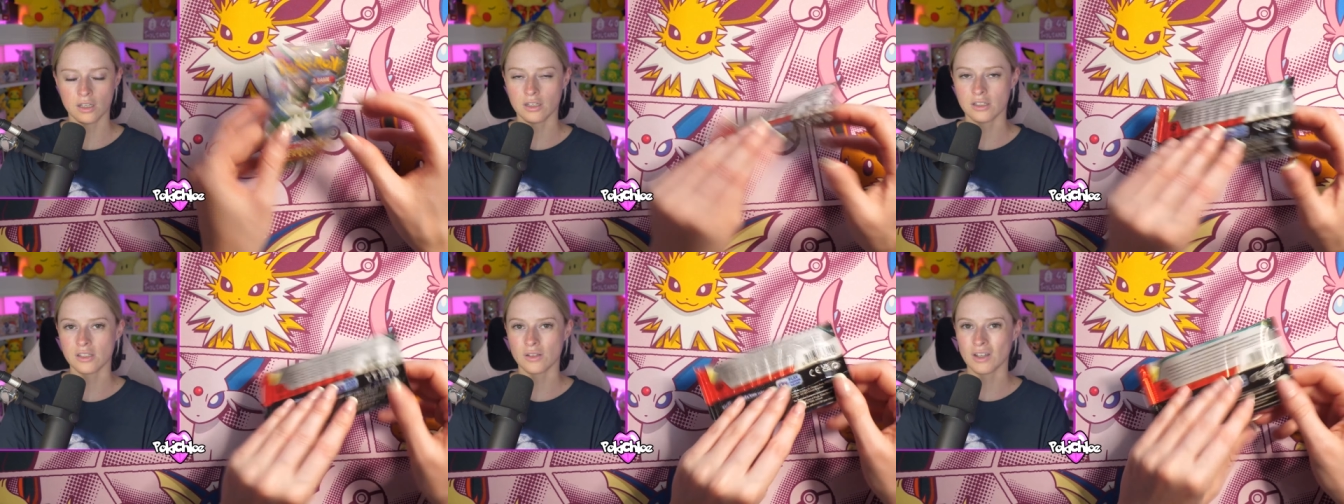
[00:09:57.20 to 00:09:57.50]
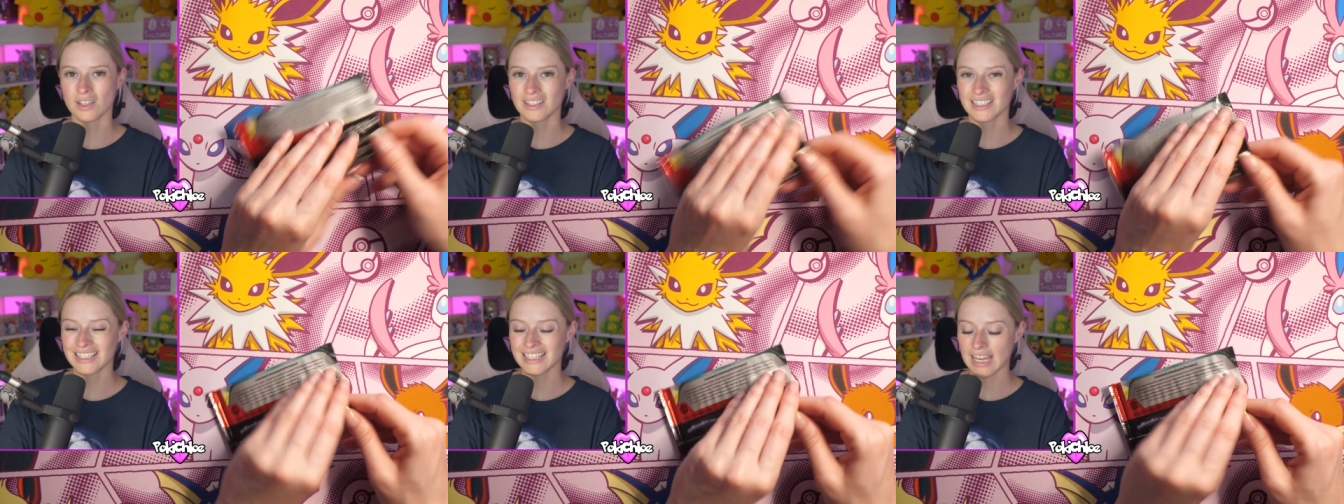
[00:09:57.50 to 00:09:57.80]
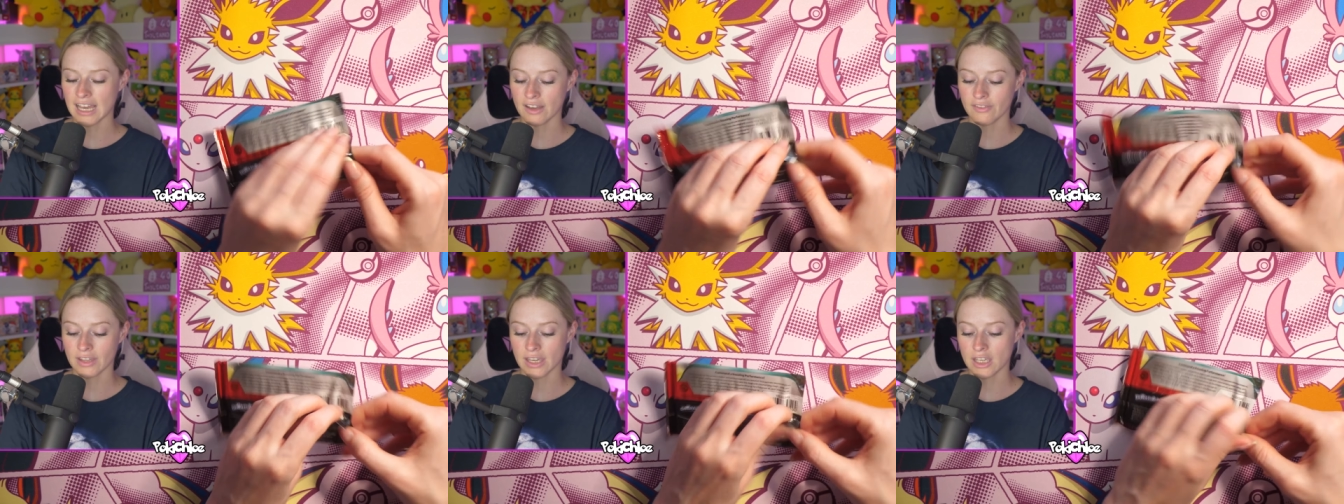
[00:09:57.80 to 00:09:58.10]
So I did
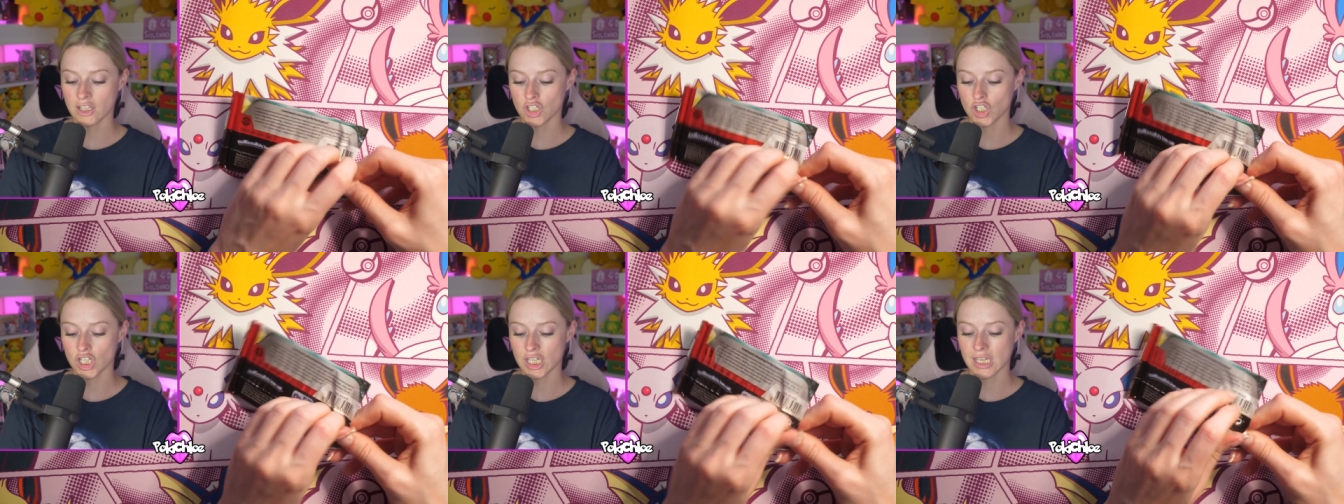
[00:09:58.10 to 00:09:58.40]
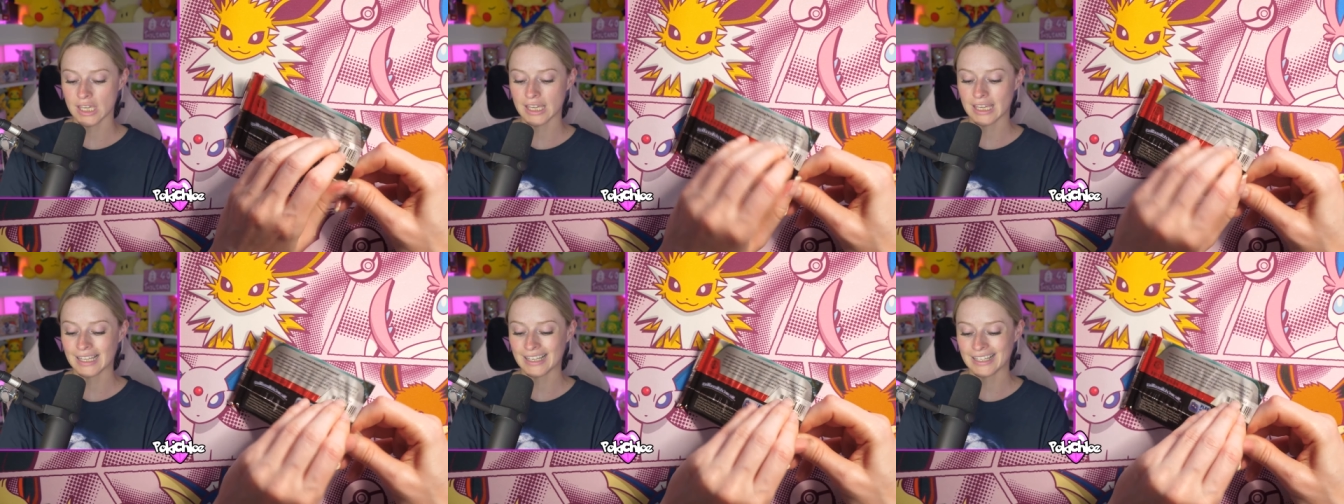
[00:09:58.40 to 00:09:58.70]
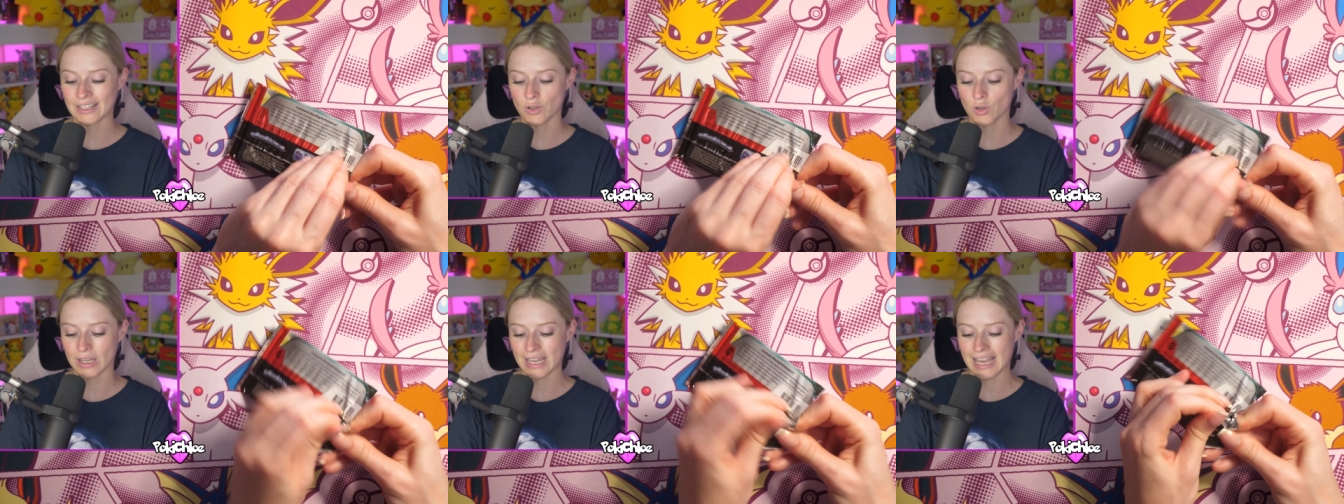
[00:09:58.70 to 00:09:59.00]
have a cheeky
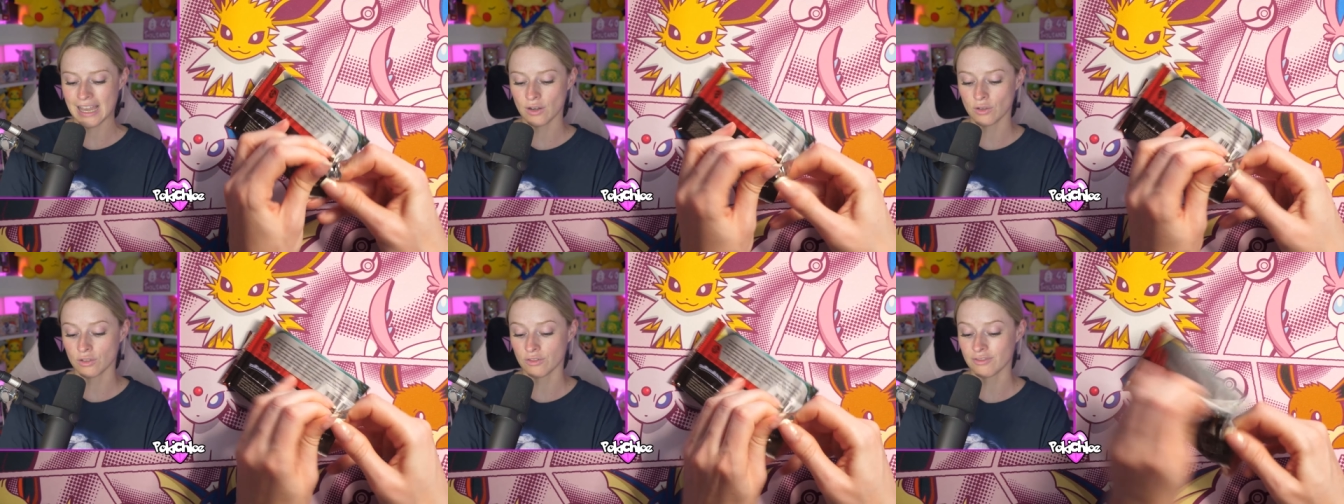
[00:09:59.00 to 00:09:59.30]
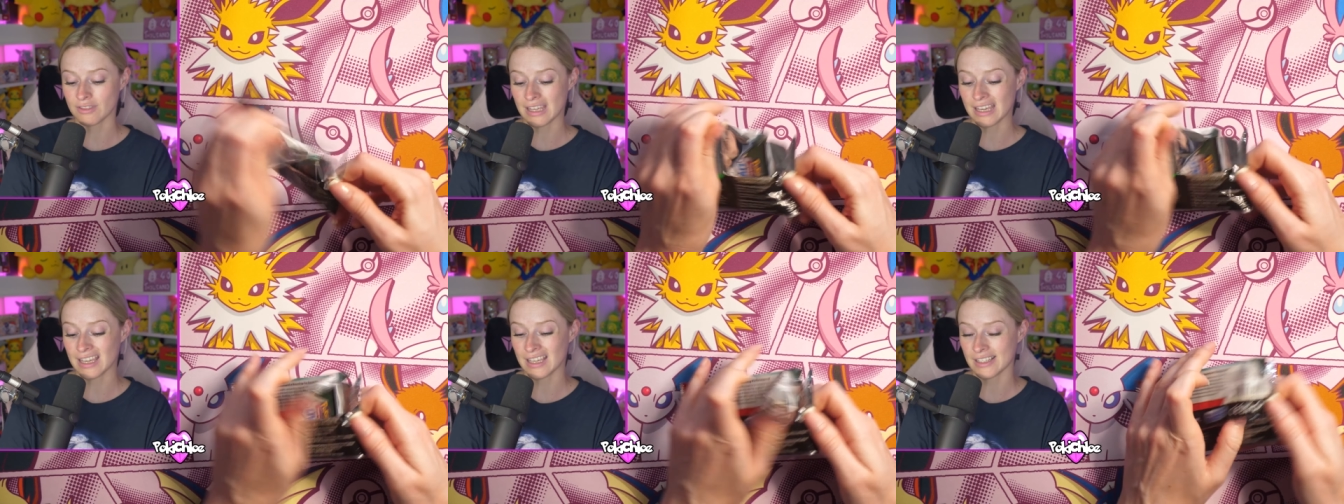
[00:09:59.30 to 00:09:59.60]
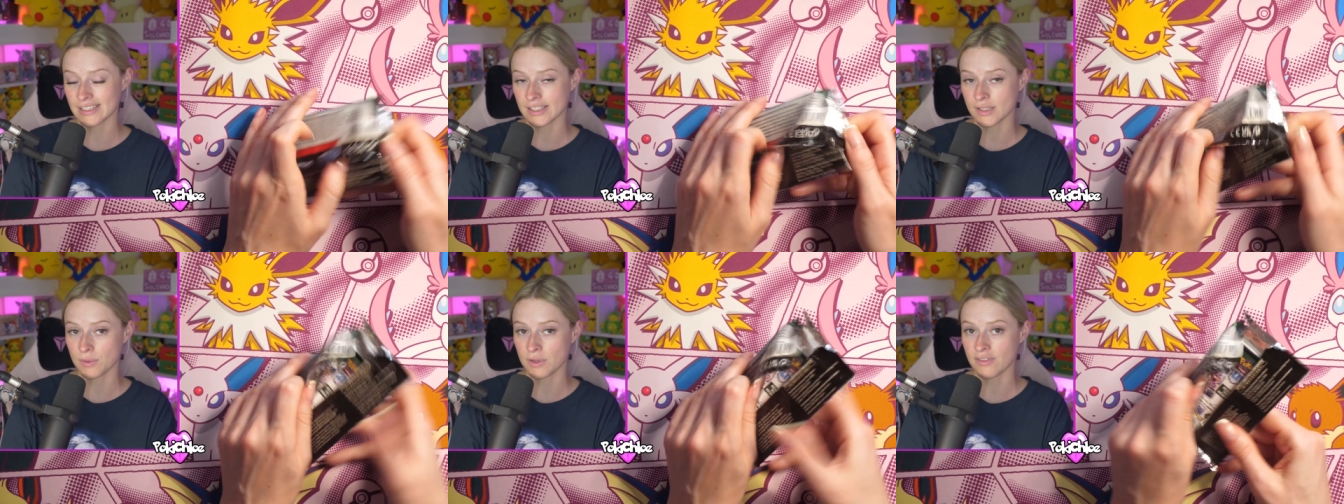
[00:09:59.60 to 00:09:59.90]
little count of the
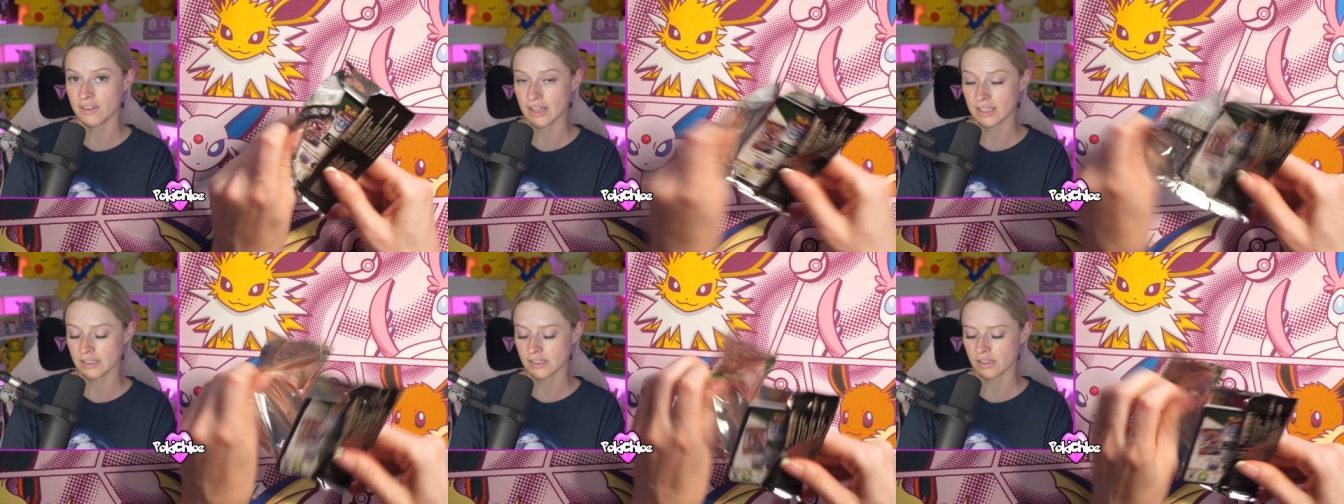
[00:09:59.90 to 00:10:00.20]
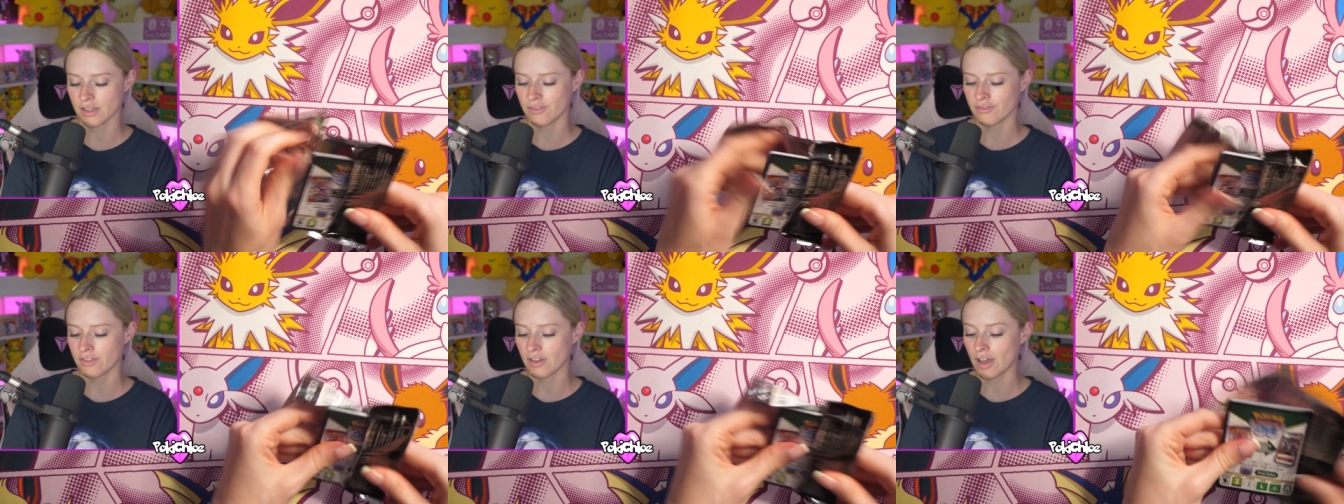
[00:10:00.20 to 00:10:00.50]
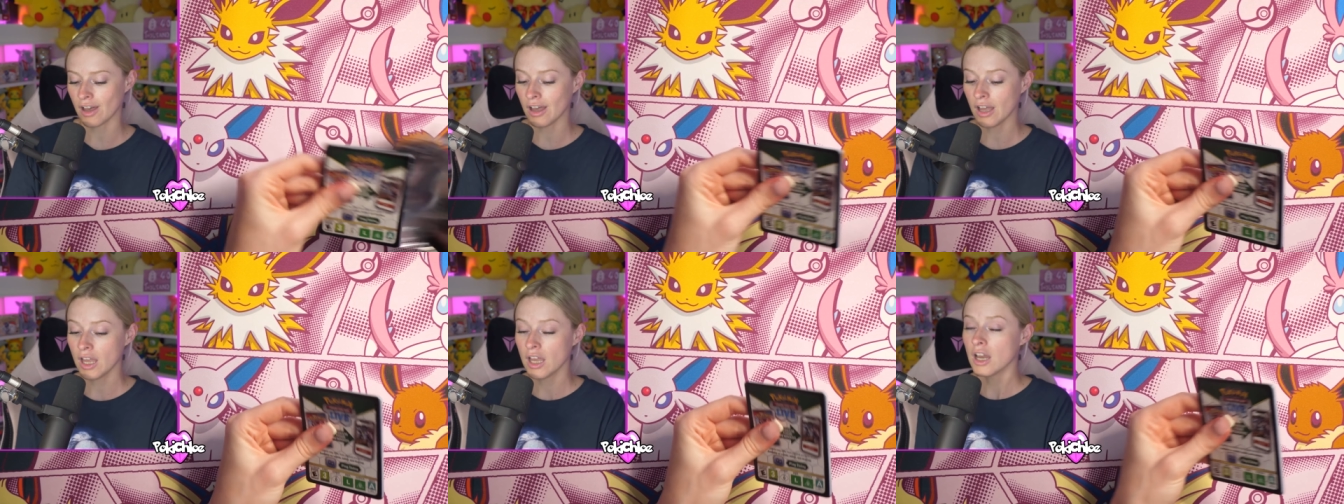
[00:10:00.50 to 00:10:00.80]
hits that we've had so
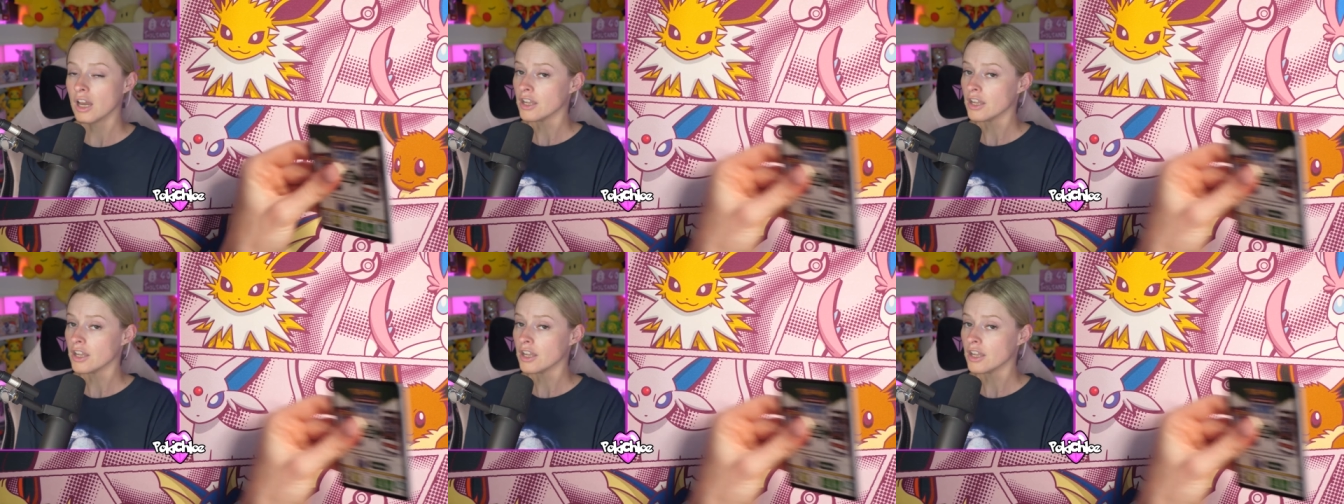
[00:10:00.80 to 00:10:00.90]
far.